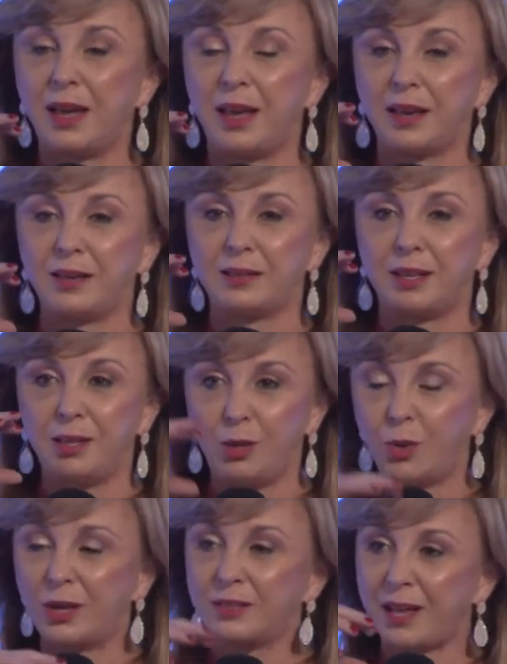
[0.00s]
and the
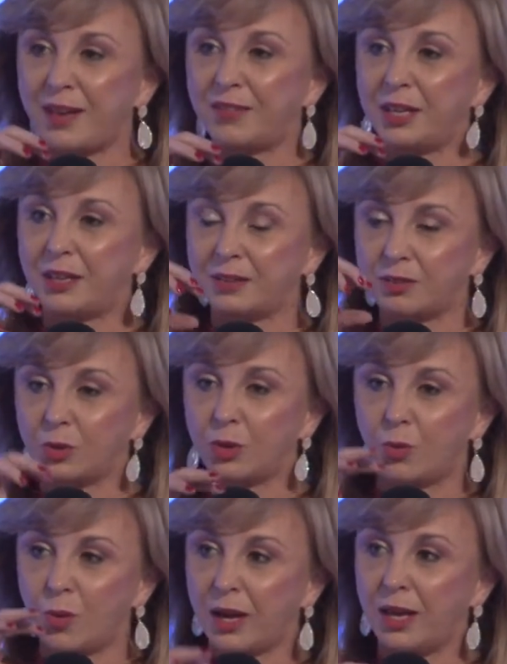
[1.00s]
US having in a
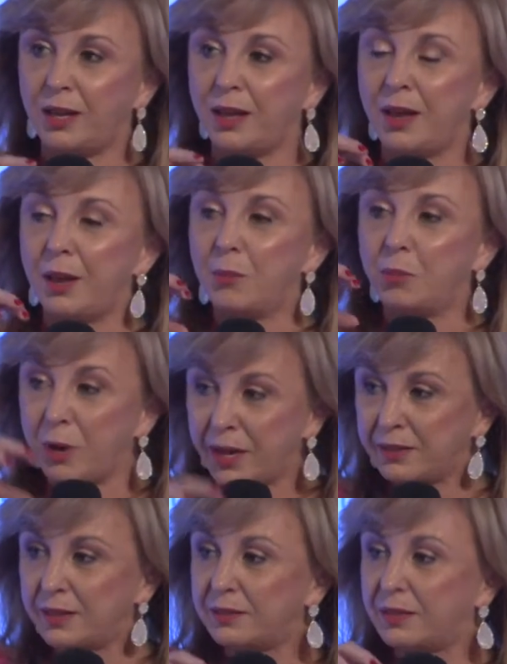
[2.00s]
certain way
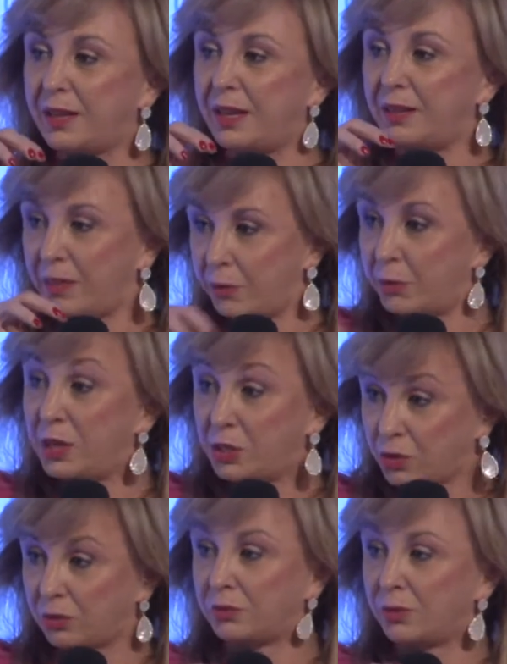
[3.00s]
presence in the
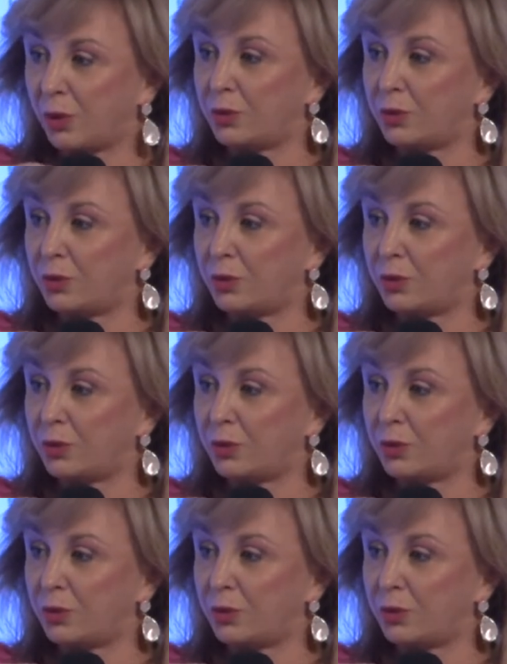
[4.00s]
region,